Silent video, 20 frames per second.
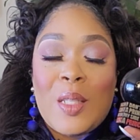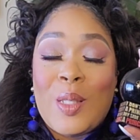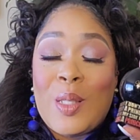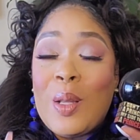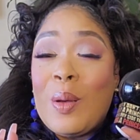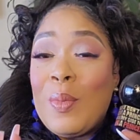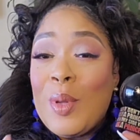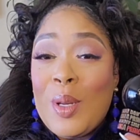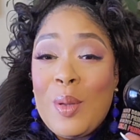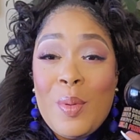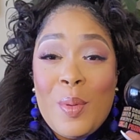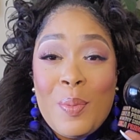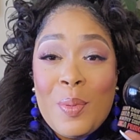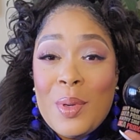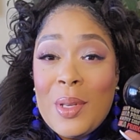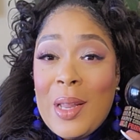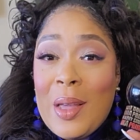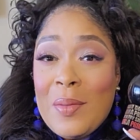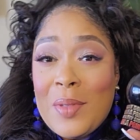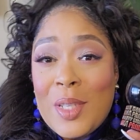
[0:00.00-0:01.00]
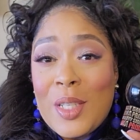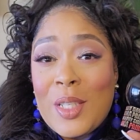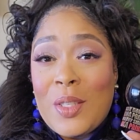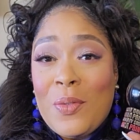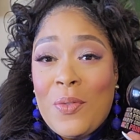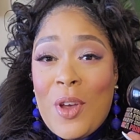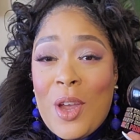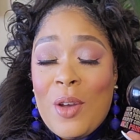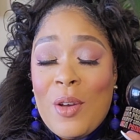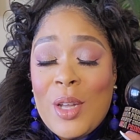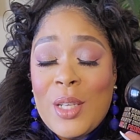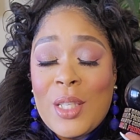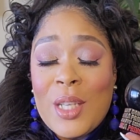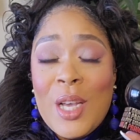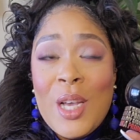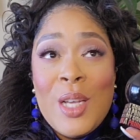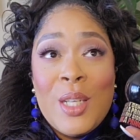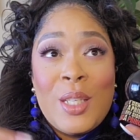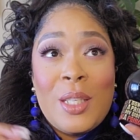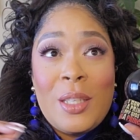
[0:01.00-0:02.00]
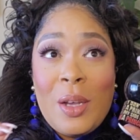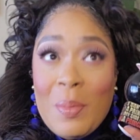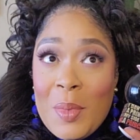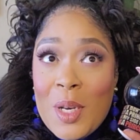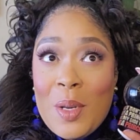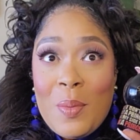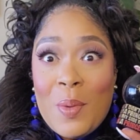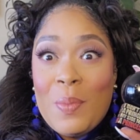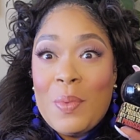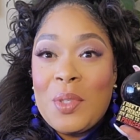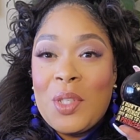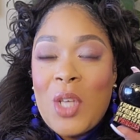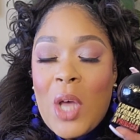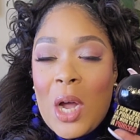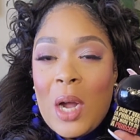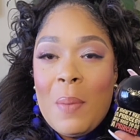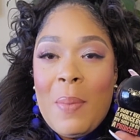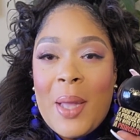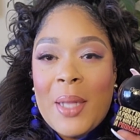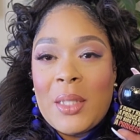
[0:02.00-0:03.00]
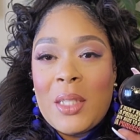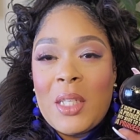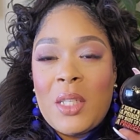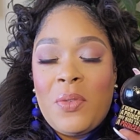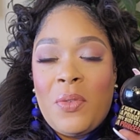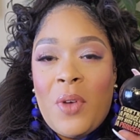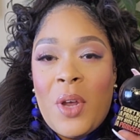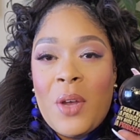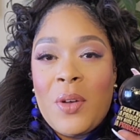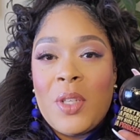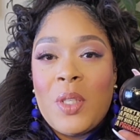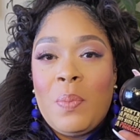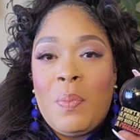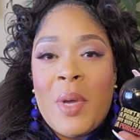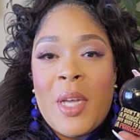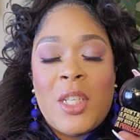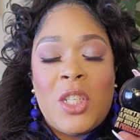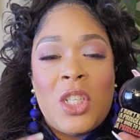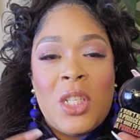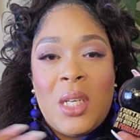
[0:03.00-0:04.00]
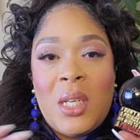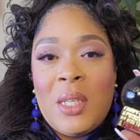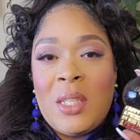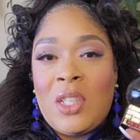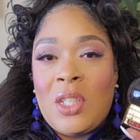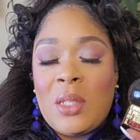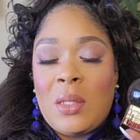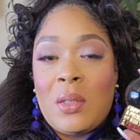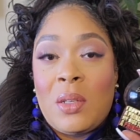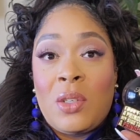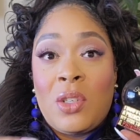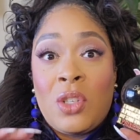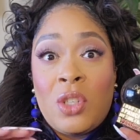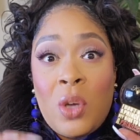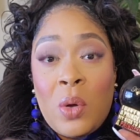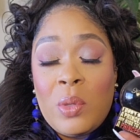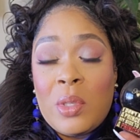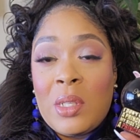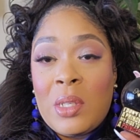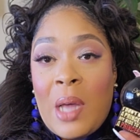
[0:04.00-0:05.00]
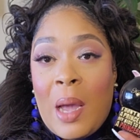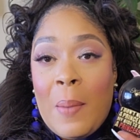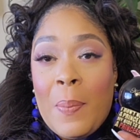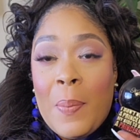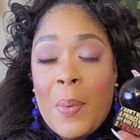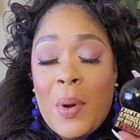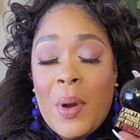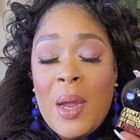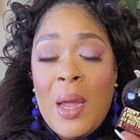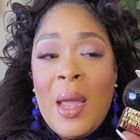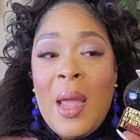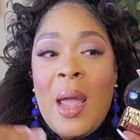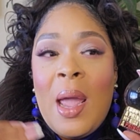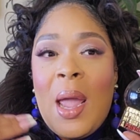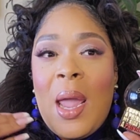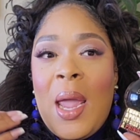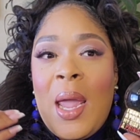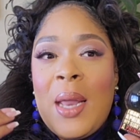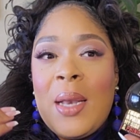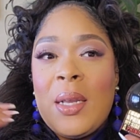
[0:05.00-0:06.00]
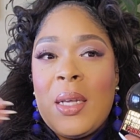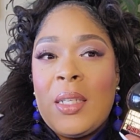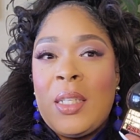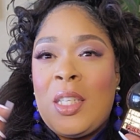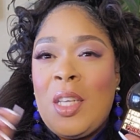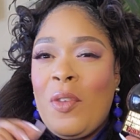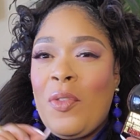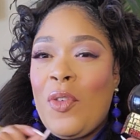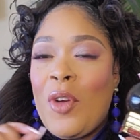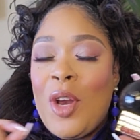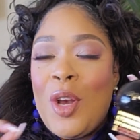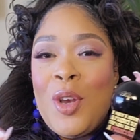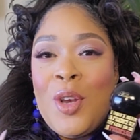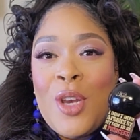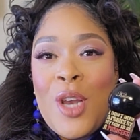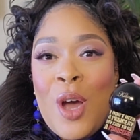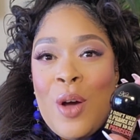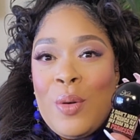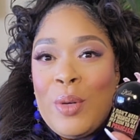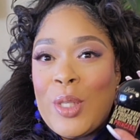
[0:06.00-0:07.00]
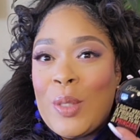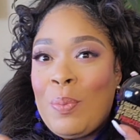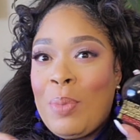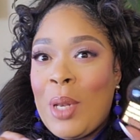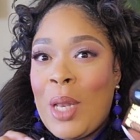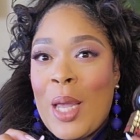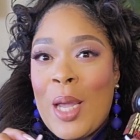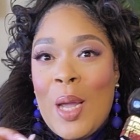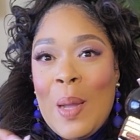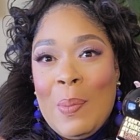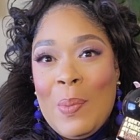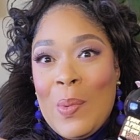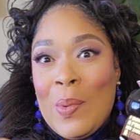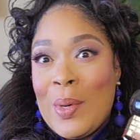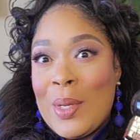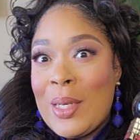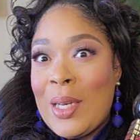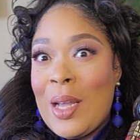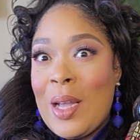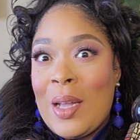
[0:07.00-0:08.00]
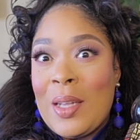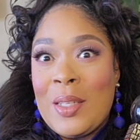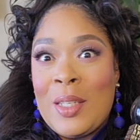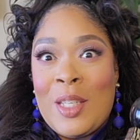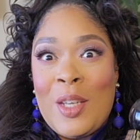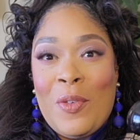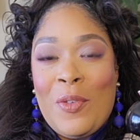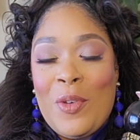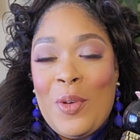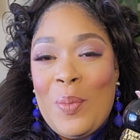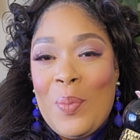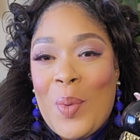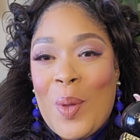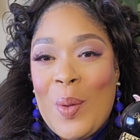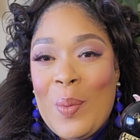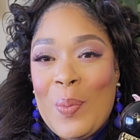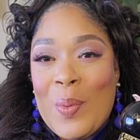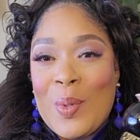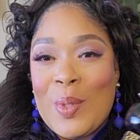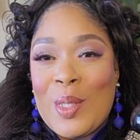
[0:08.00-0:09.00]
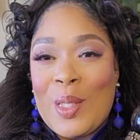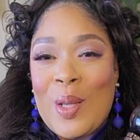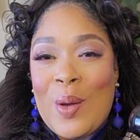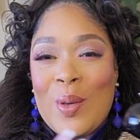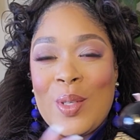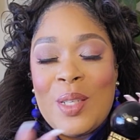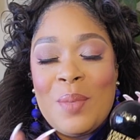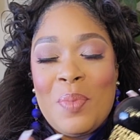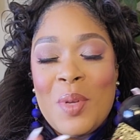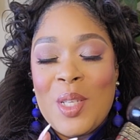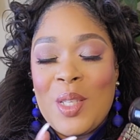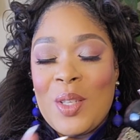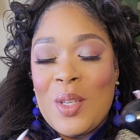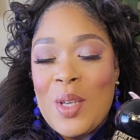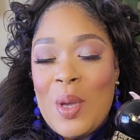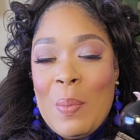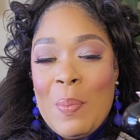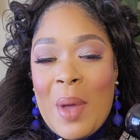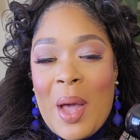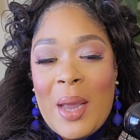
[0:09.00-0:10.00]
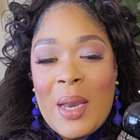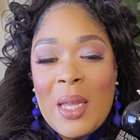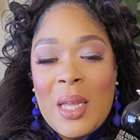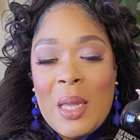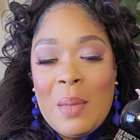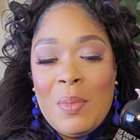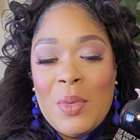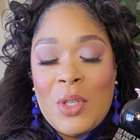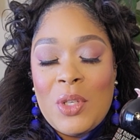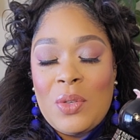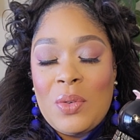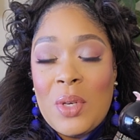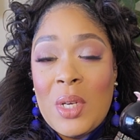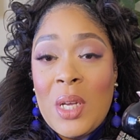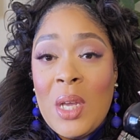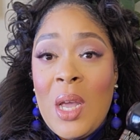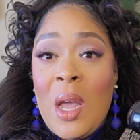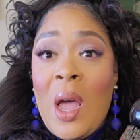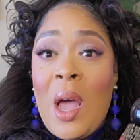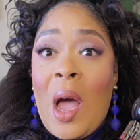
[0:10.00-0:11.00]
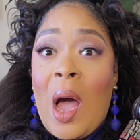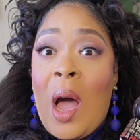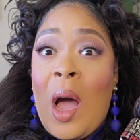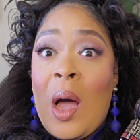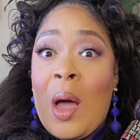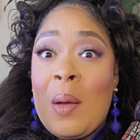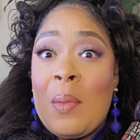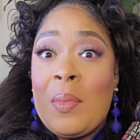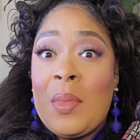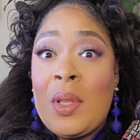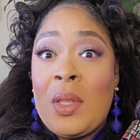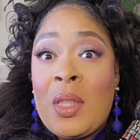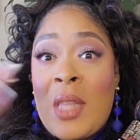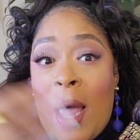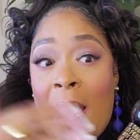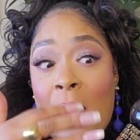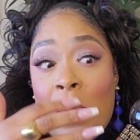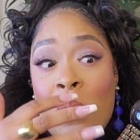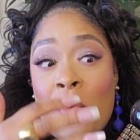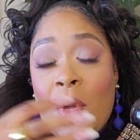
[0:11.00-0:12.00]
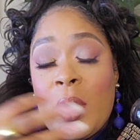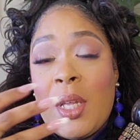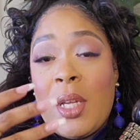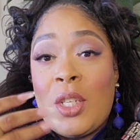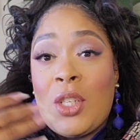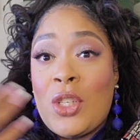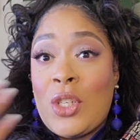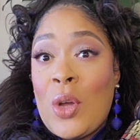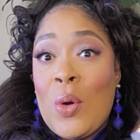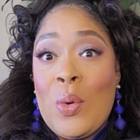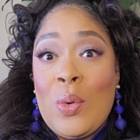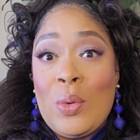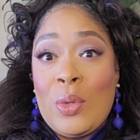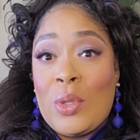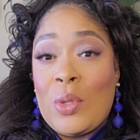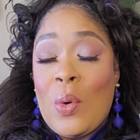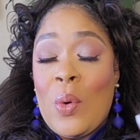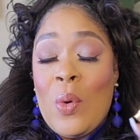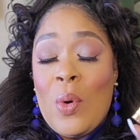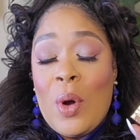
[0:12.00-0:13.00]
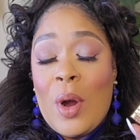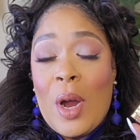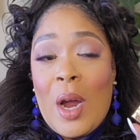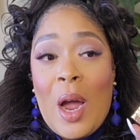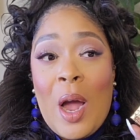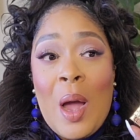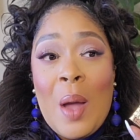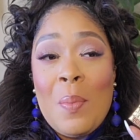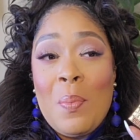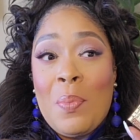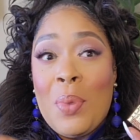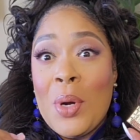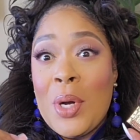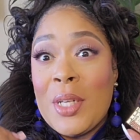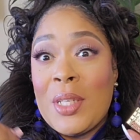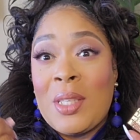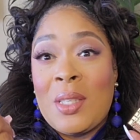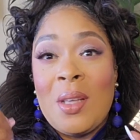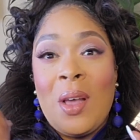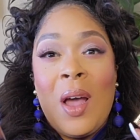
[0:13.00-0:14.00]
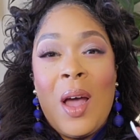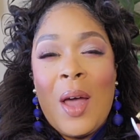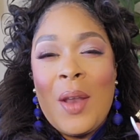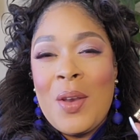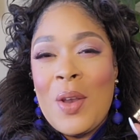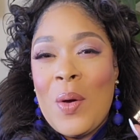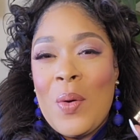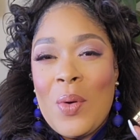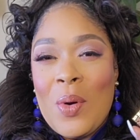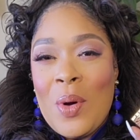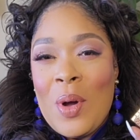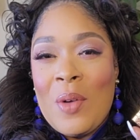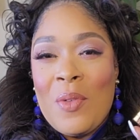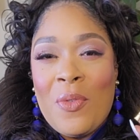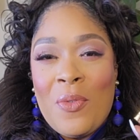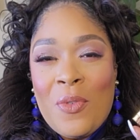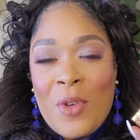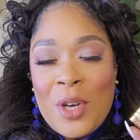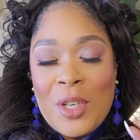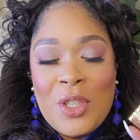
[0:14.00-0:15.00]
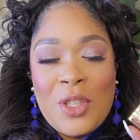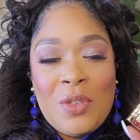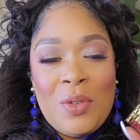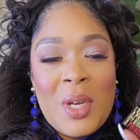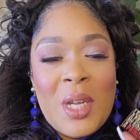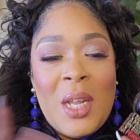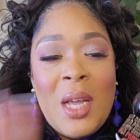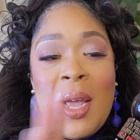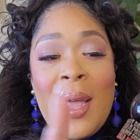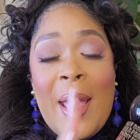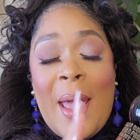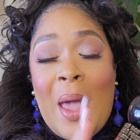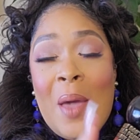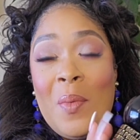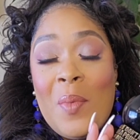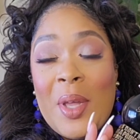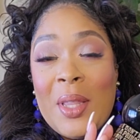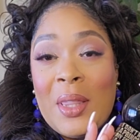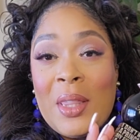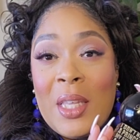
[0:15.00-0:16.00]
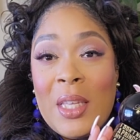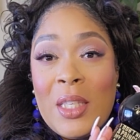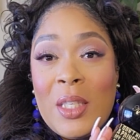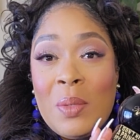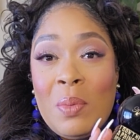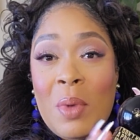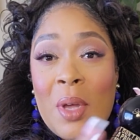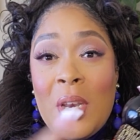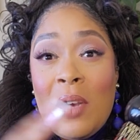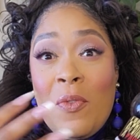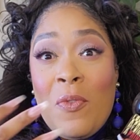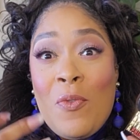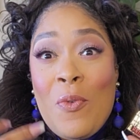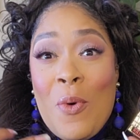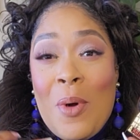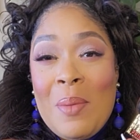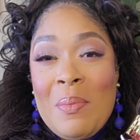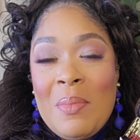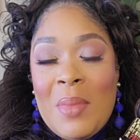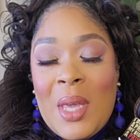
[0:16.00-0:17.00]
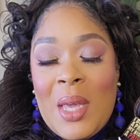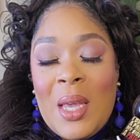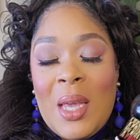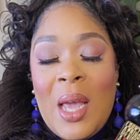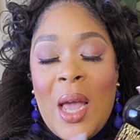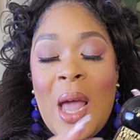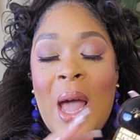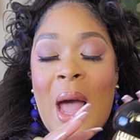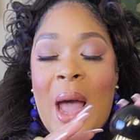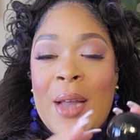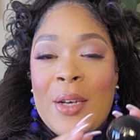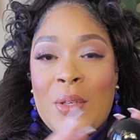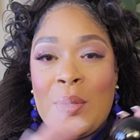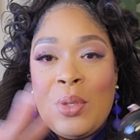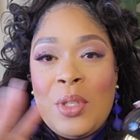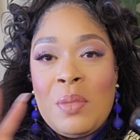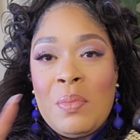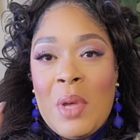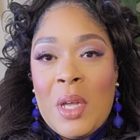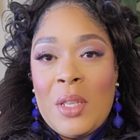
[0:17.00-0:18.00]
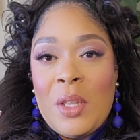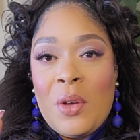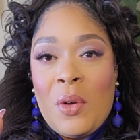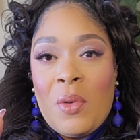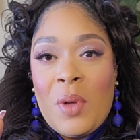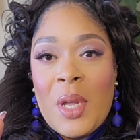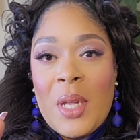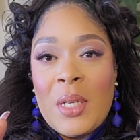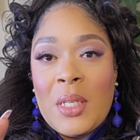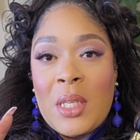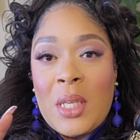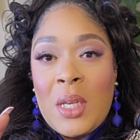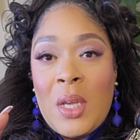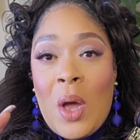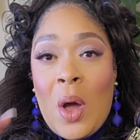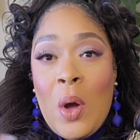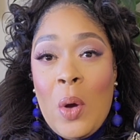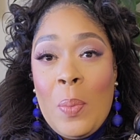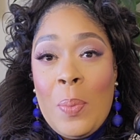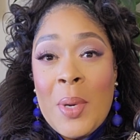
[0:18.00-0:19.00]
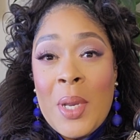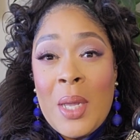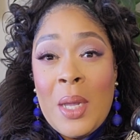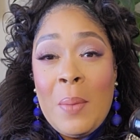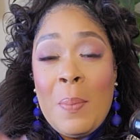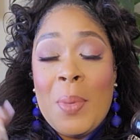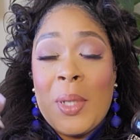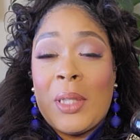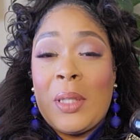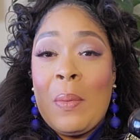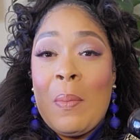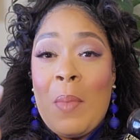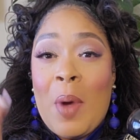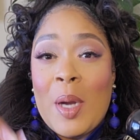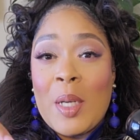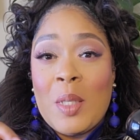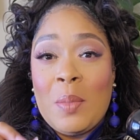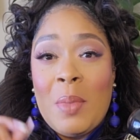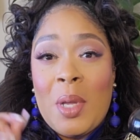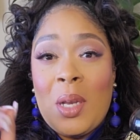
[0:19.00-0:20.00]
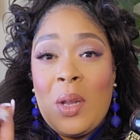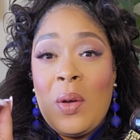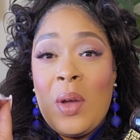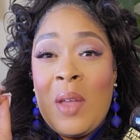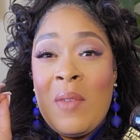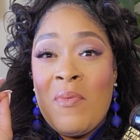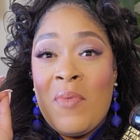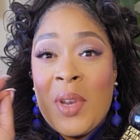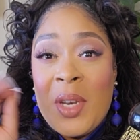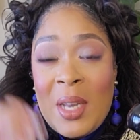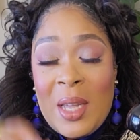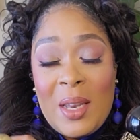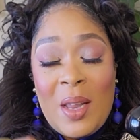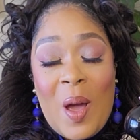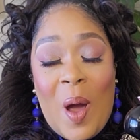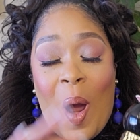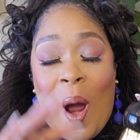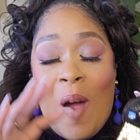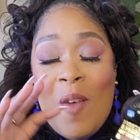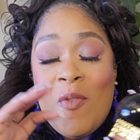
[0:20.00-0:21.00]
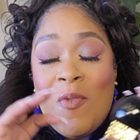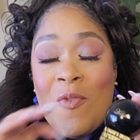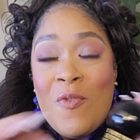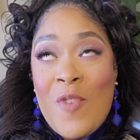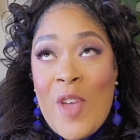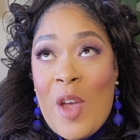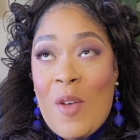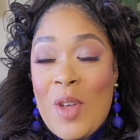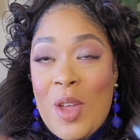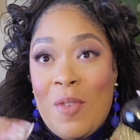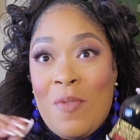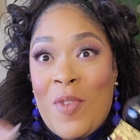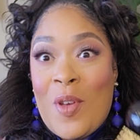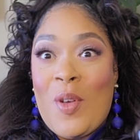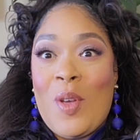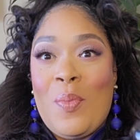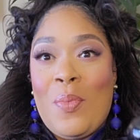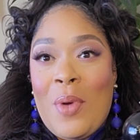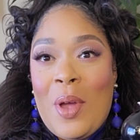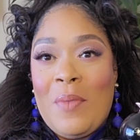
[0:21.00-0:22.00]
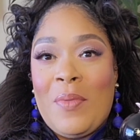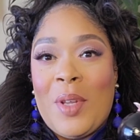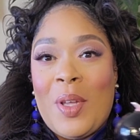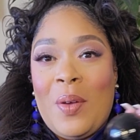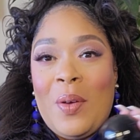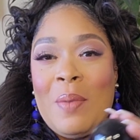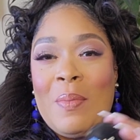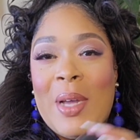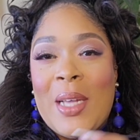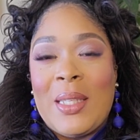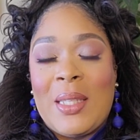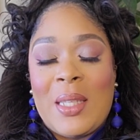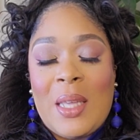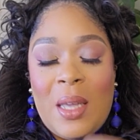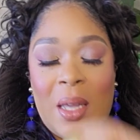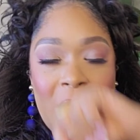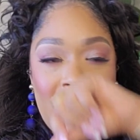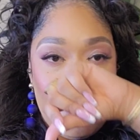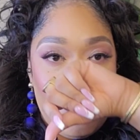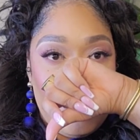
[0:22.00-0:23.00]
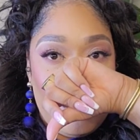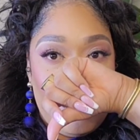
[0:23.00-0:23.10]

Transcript: So many people love this fragrance. So many people talk about this fragrance, but she is just a showstopper. And different notes play up on different people. So it depends on your body chemistry that really shows or puts a note on Front Street. And with this one, for me, I do smell the green tea opening, but the marshmallow and vanilla are very, very prevalent on my skin.